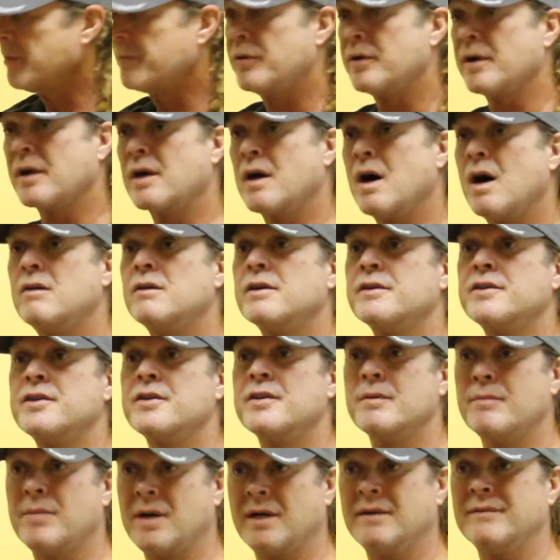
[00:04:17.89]
to put a color to
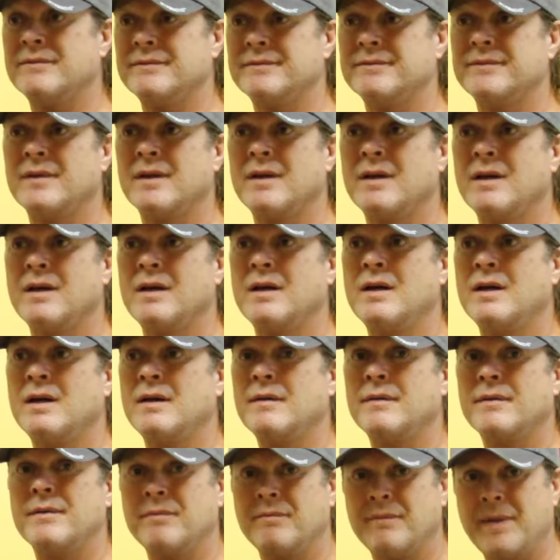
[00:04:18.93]
the button.
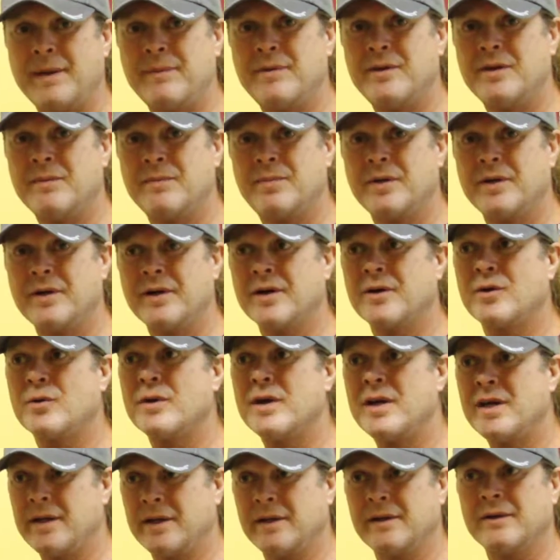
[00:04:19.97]
Maybe you put a
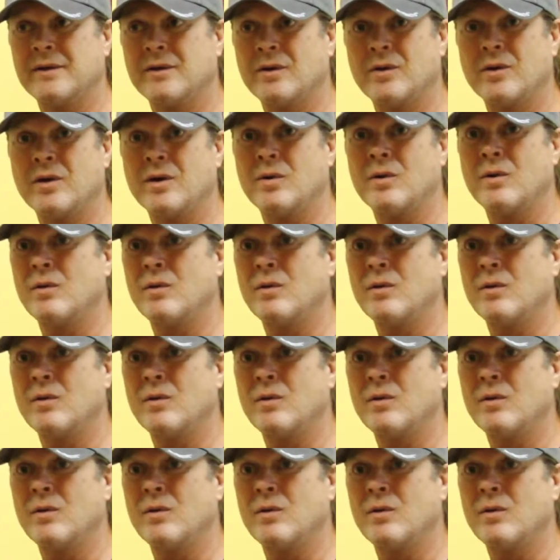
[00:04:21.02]
green or a